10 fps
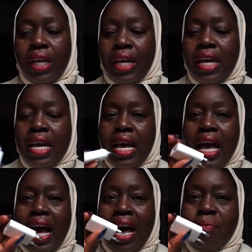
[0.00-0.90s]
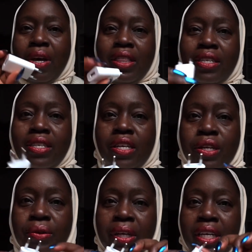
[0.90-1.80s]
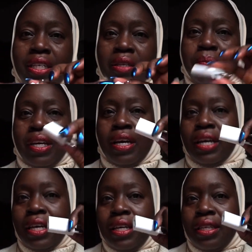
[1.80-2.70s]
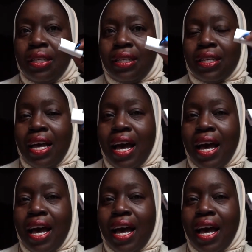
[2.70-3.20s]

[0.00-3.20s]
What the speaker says: Like I bought this in Greece because